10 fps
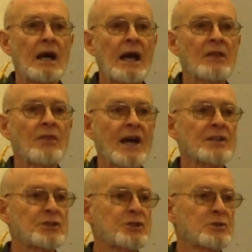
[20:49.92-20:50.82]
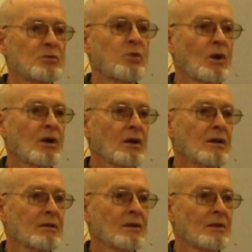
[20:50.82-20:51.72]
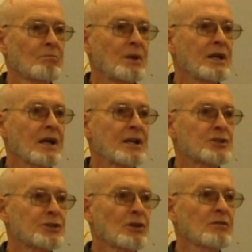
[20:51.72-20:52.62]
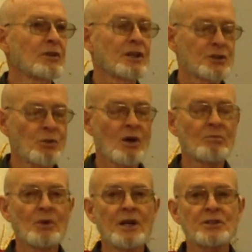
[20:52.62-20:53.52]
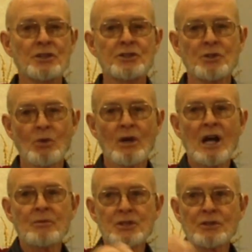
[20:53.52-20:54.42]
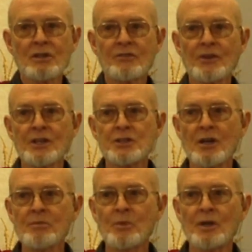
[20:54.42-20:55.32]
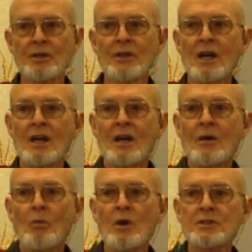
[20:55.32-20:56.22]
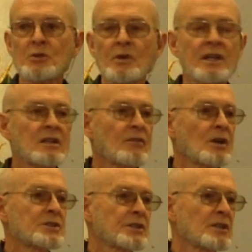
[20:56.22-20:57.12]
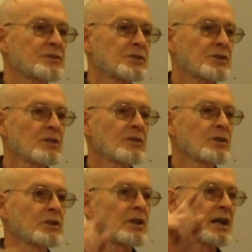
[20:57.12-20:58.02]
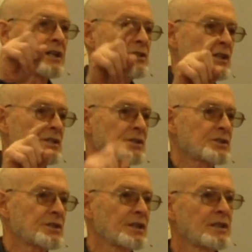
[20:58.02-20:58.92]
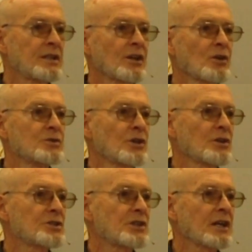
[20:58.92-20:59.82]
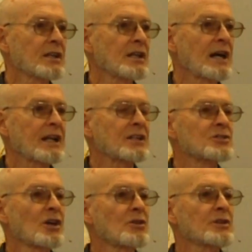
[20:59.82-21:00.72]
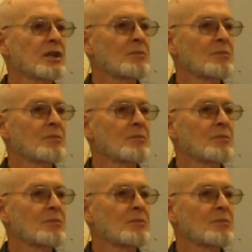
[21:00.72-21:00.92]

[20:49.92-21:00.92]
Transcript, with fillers: And that's where being a servant is what brings us to what I was going to finish up with. Once we give ourselves to servanthood like Jesus did, and it goes on to say, and God exalted